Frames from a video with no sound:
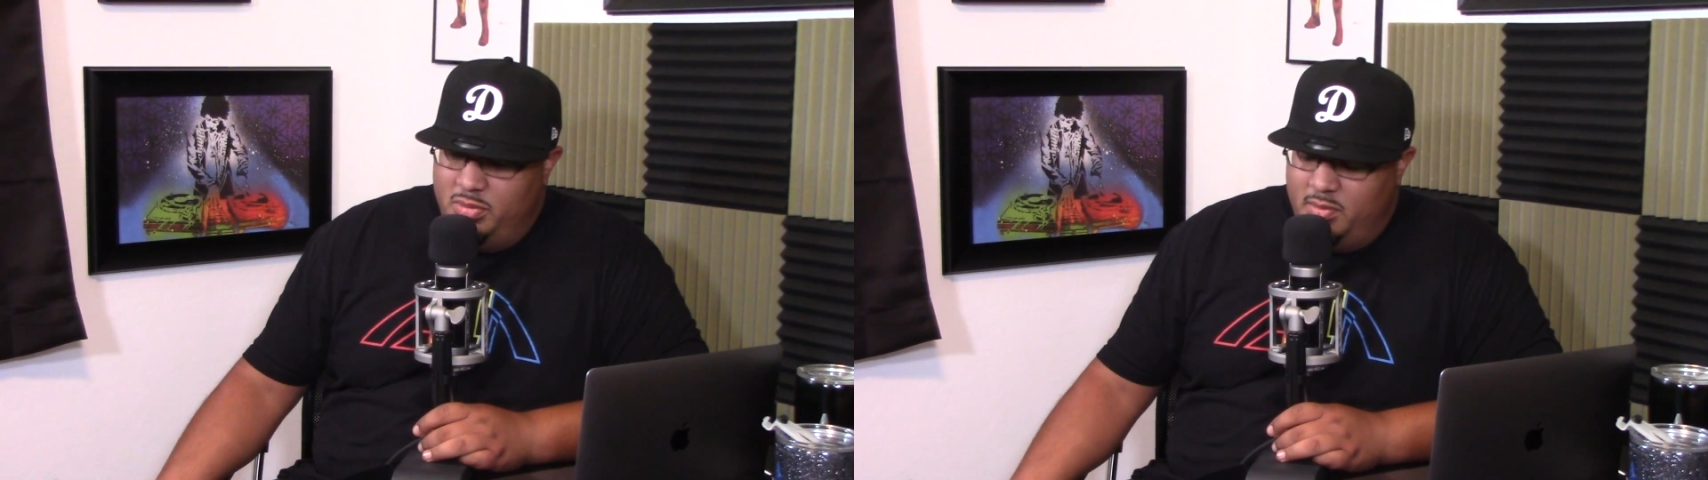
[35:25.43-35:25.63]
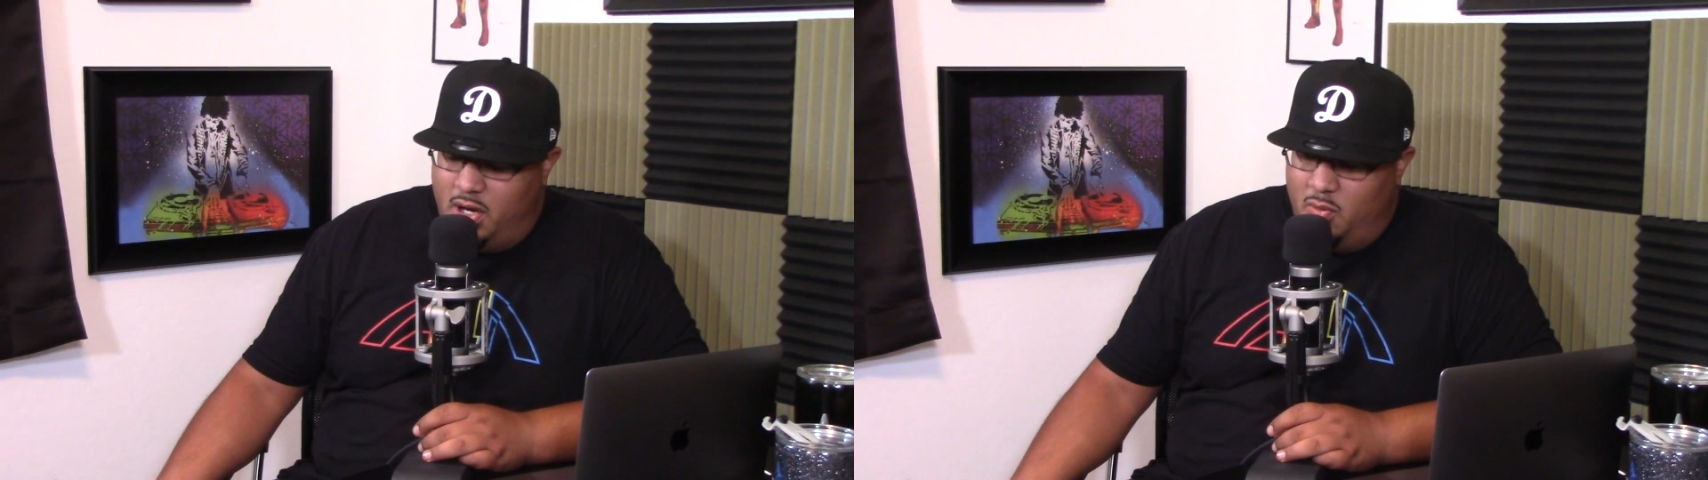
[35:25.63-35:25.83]

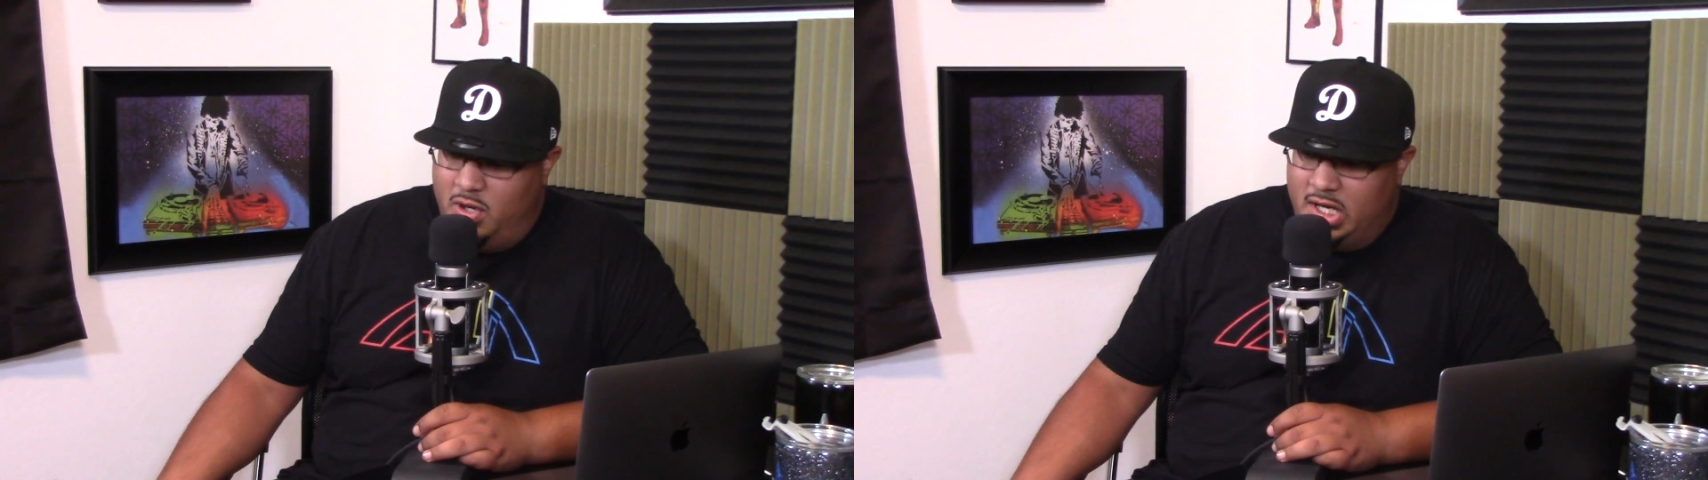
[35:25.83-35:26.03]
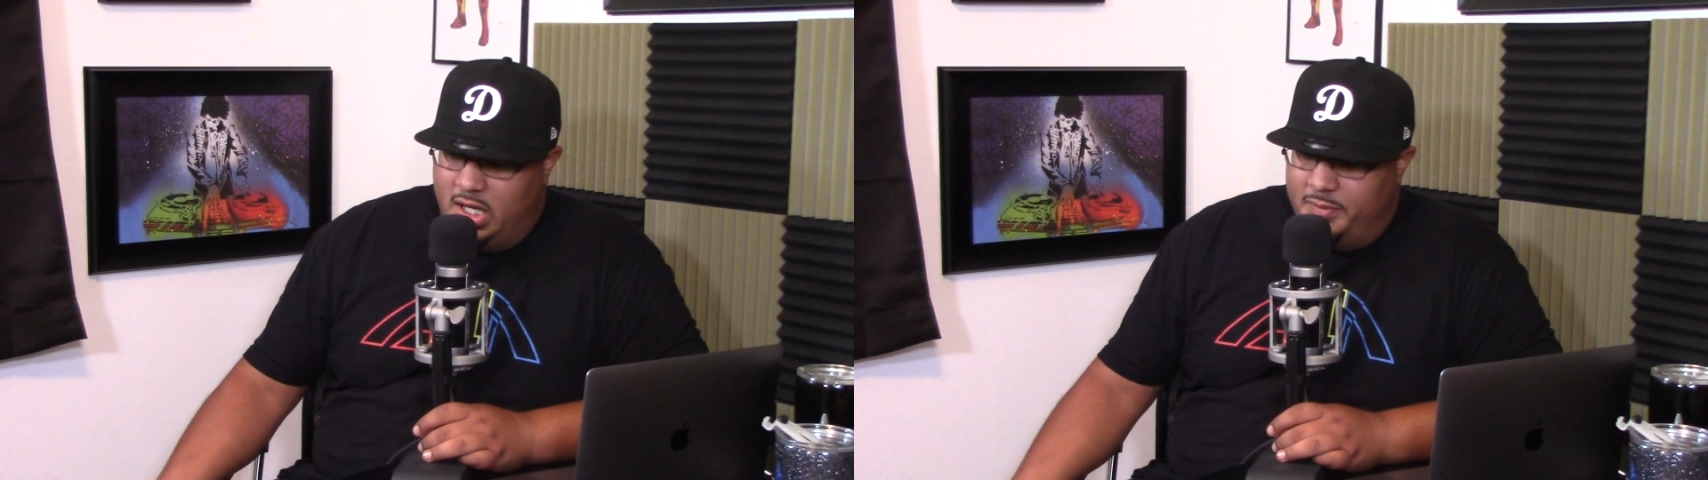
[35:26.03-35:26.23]
be my
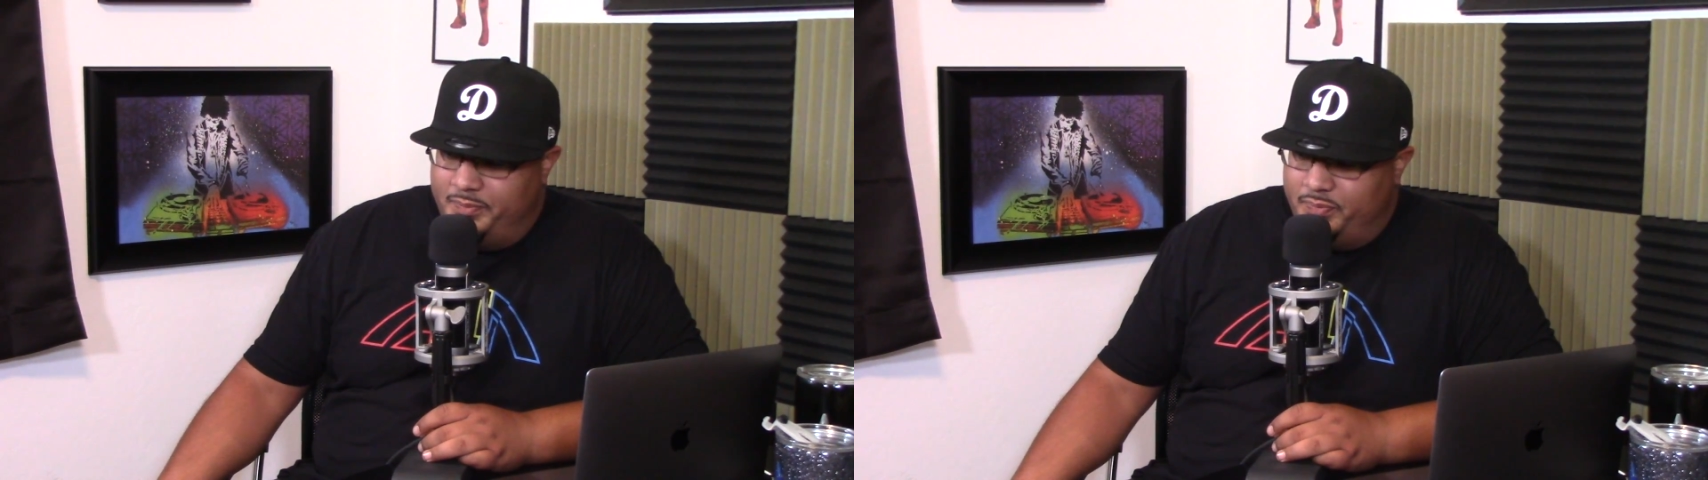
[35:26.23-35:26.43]
1A.